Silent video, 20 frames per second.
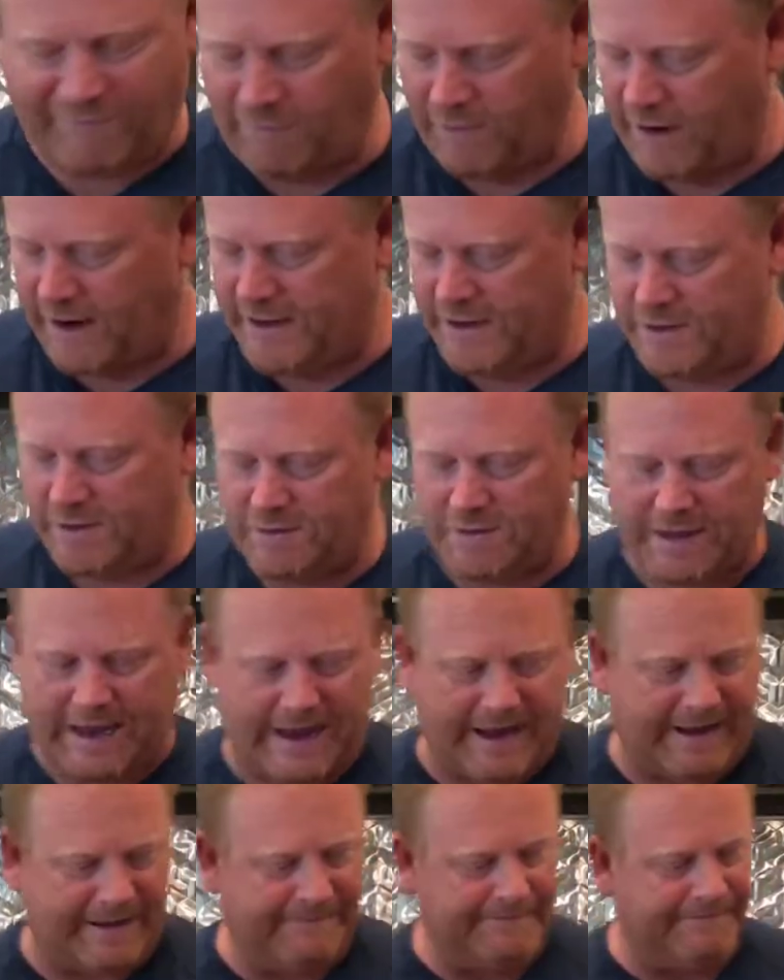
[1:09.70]
I do
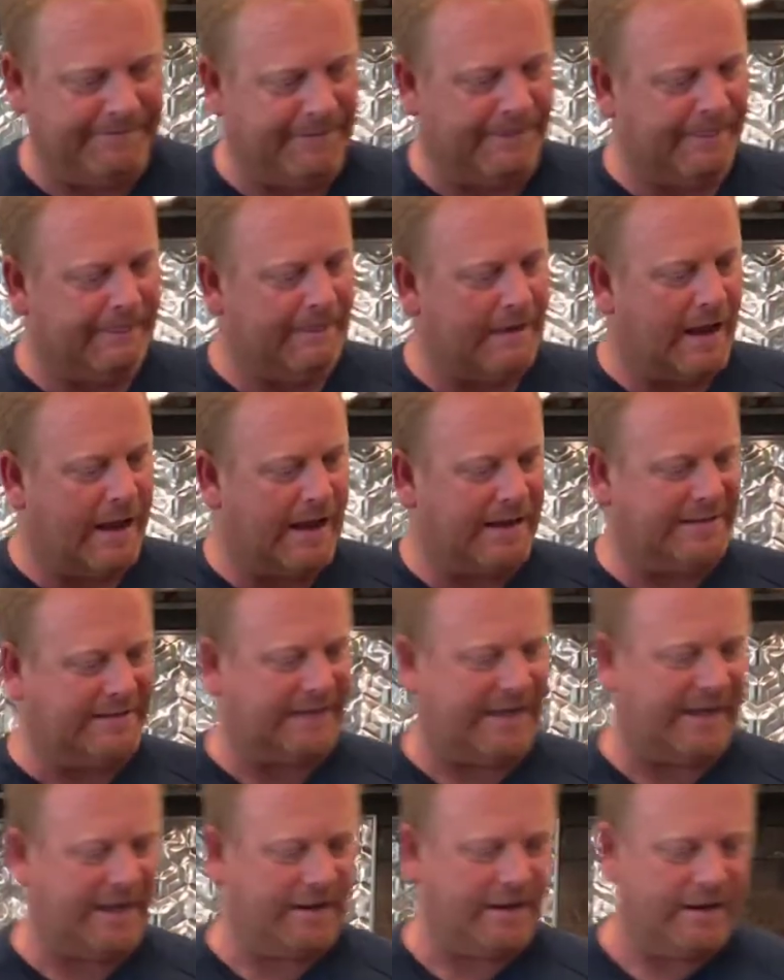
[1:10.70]
that, I
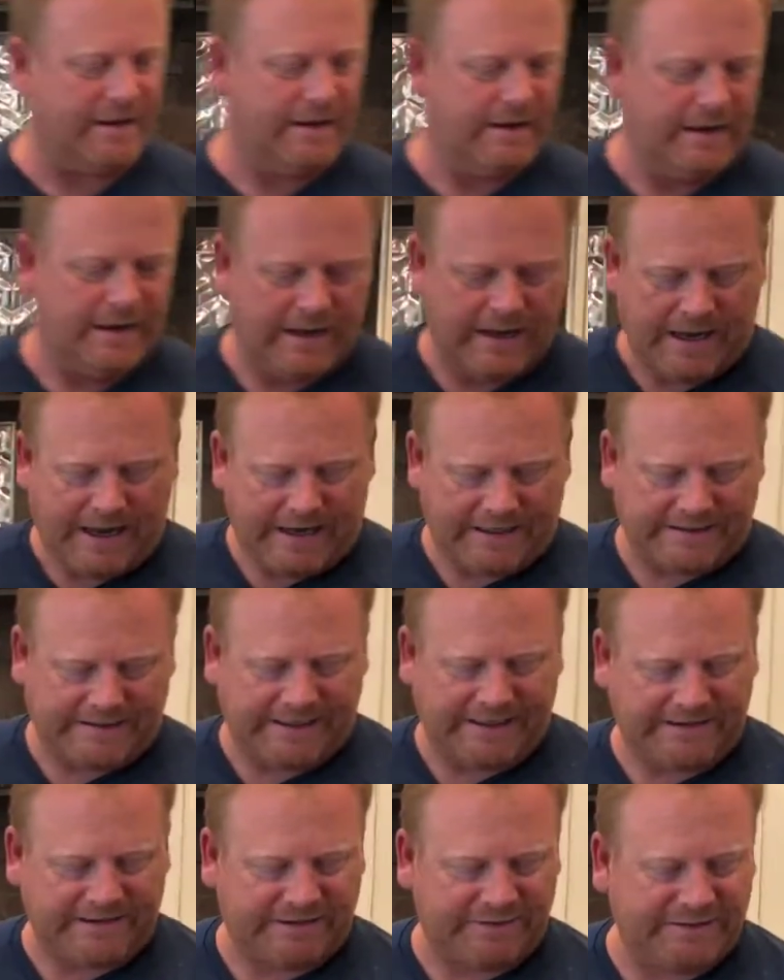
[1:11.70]

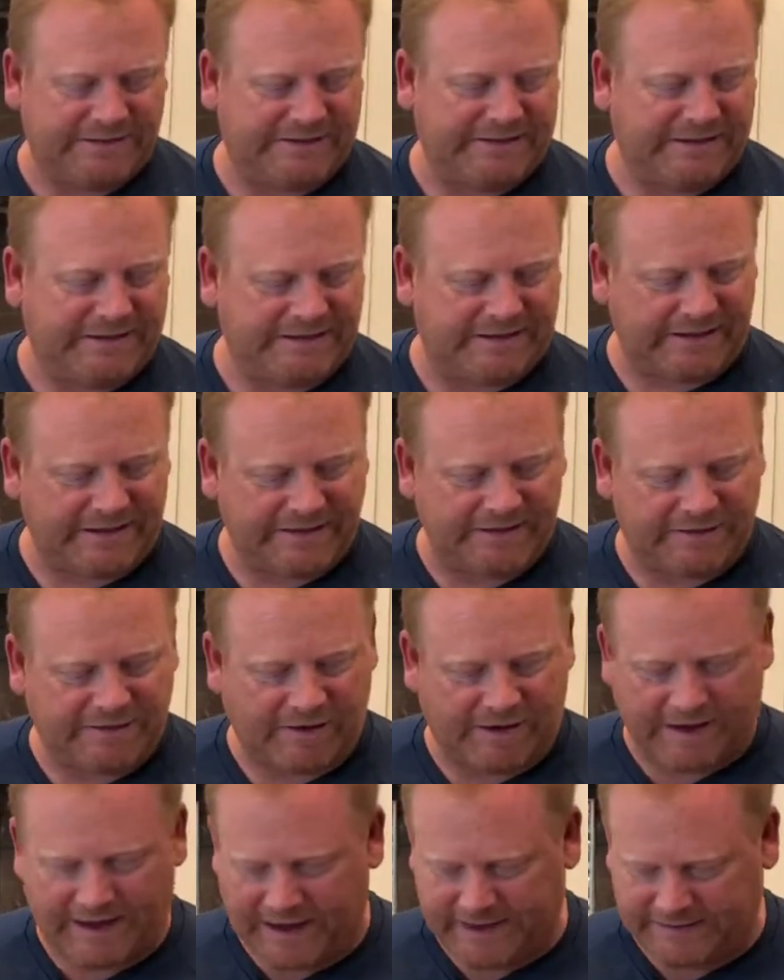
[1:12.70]
take some seasoning. So
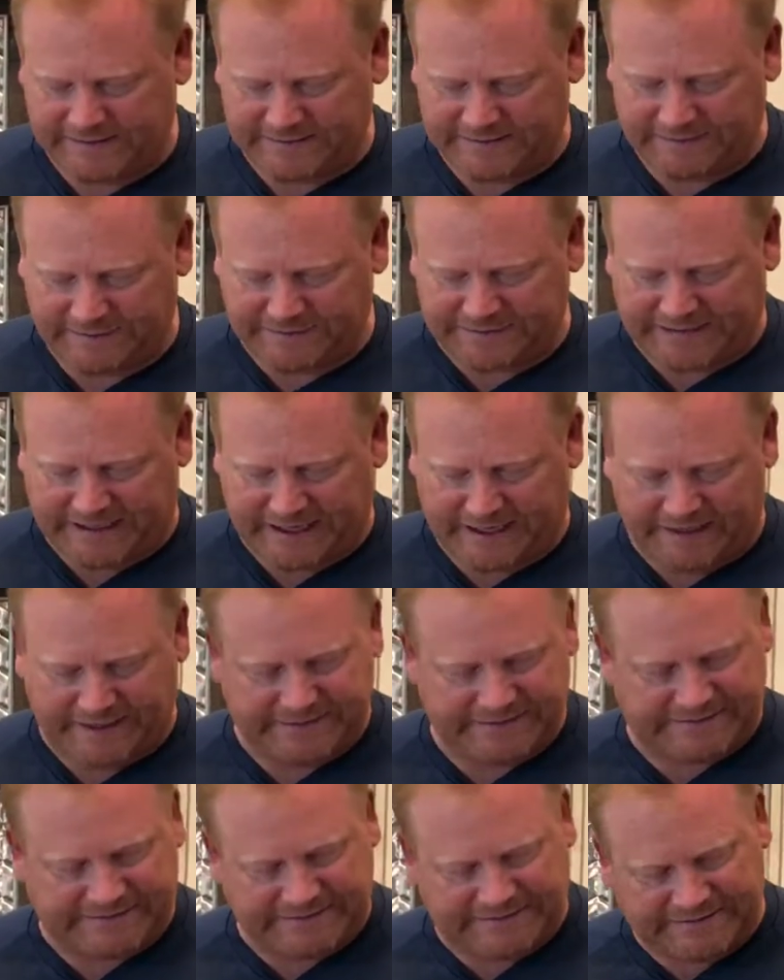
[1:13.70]
I got some Italian
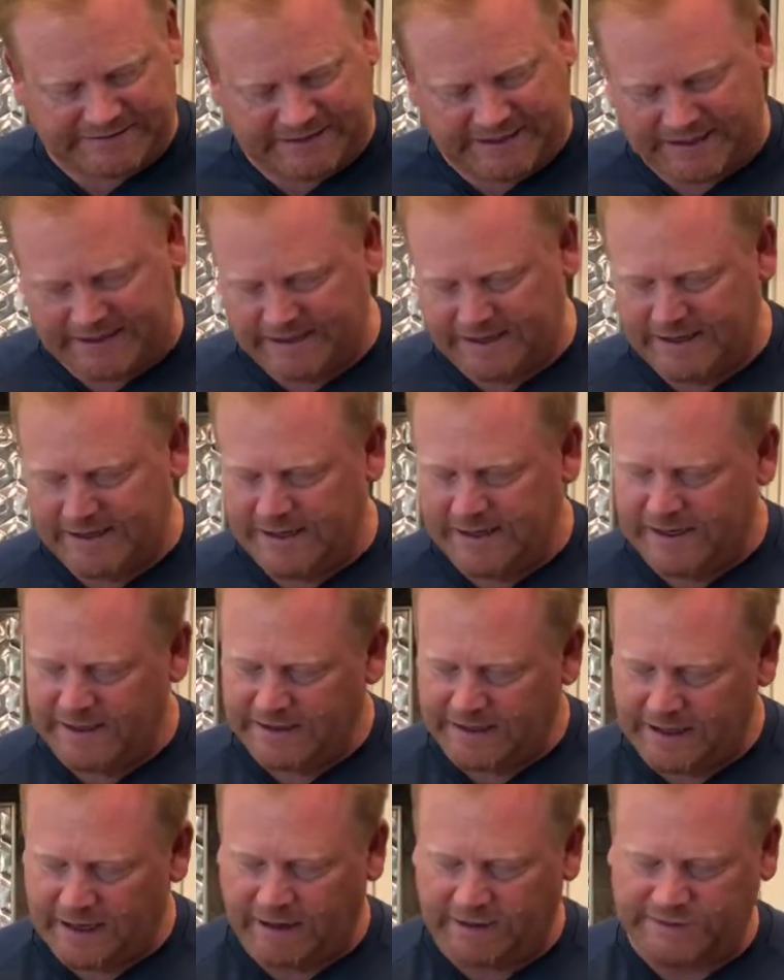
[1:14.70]
seasoning
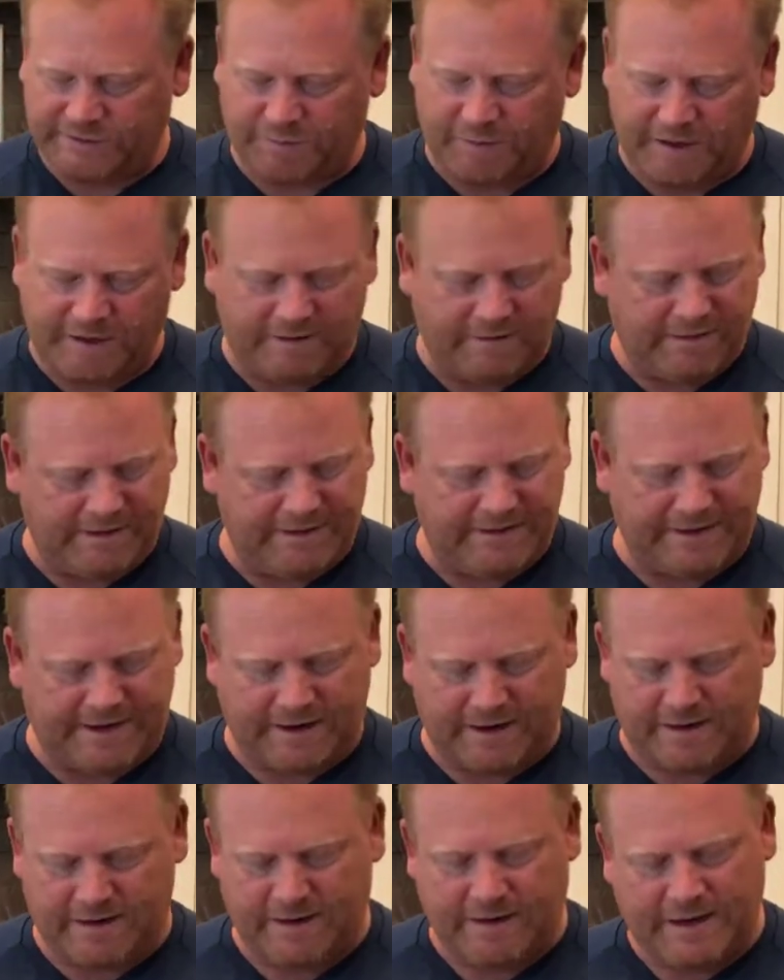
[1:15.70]
that I'll sprinkle in
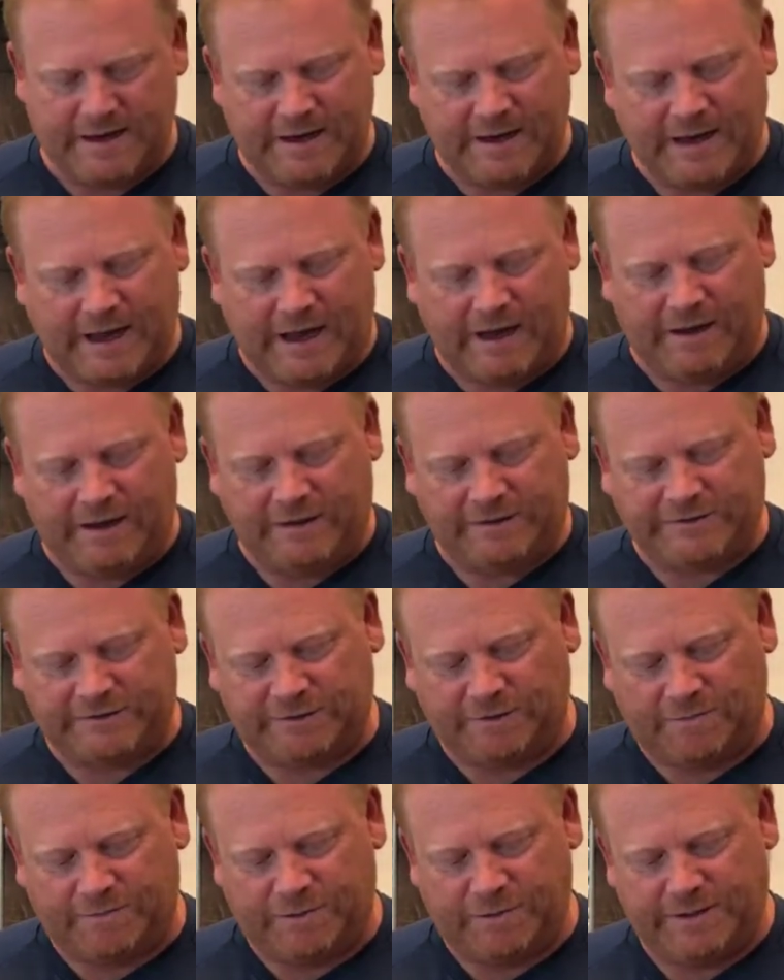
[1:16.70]
there. I also
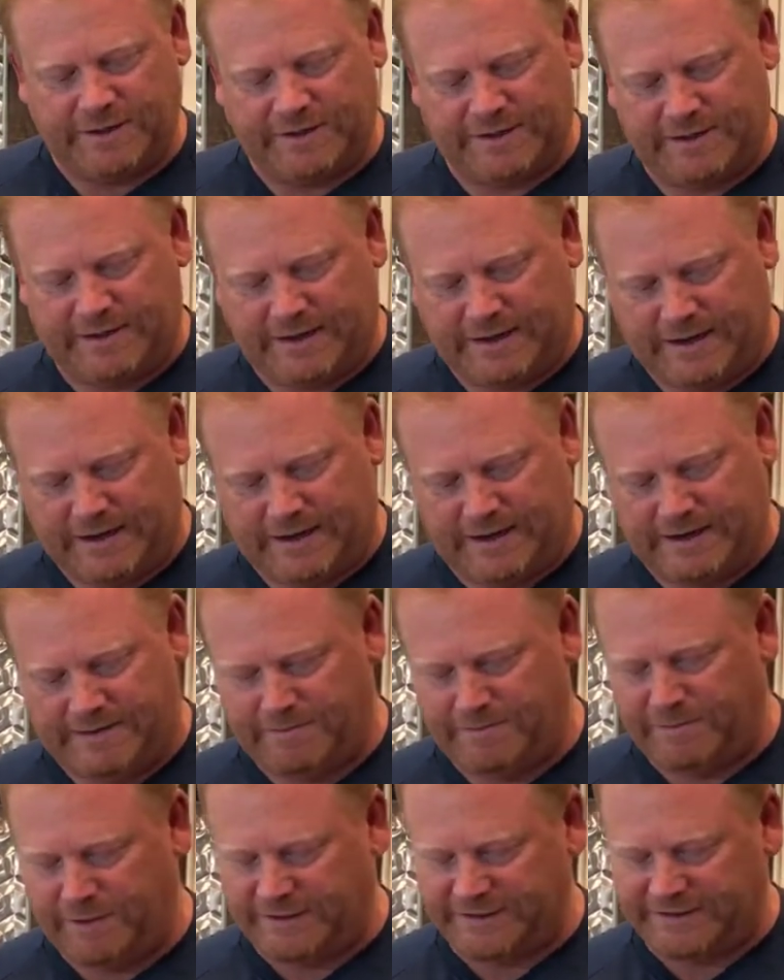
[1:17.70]
put
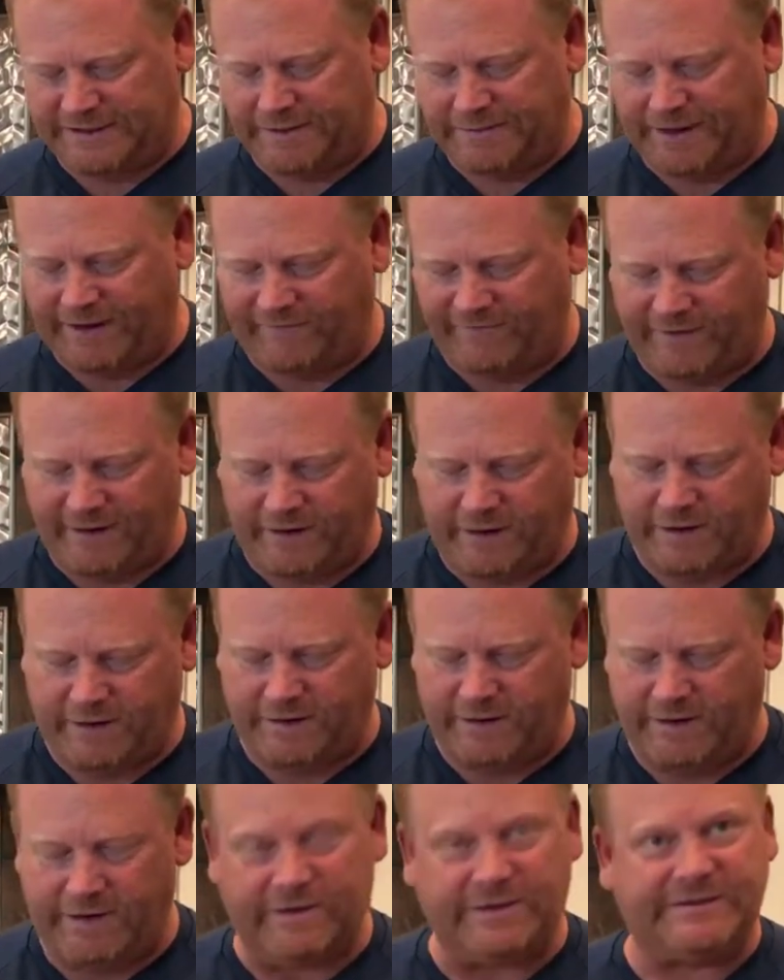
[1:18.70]
balsamic vinegar.
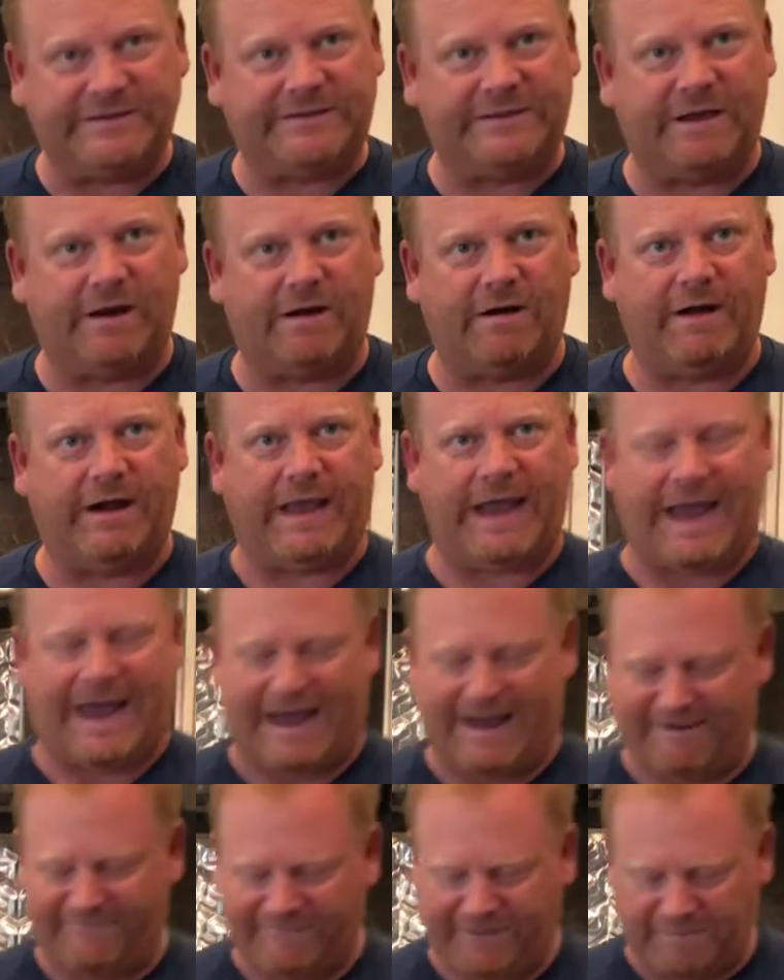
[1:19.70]
You can see I already
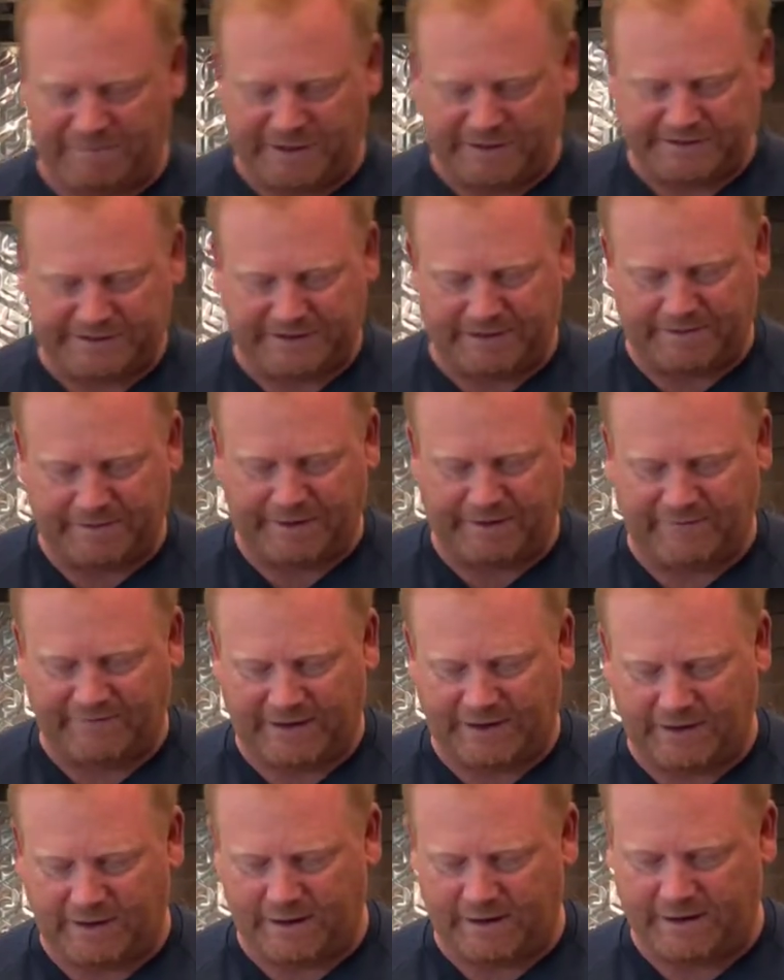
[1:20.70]
have the balsamic
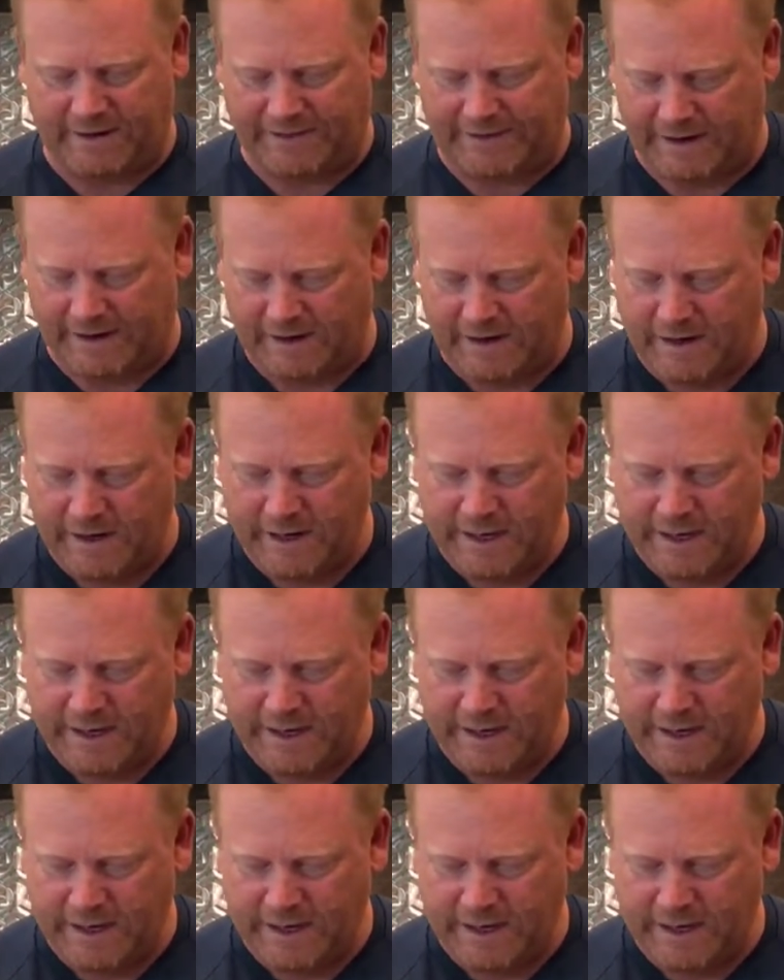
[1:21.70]
vinegar in there.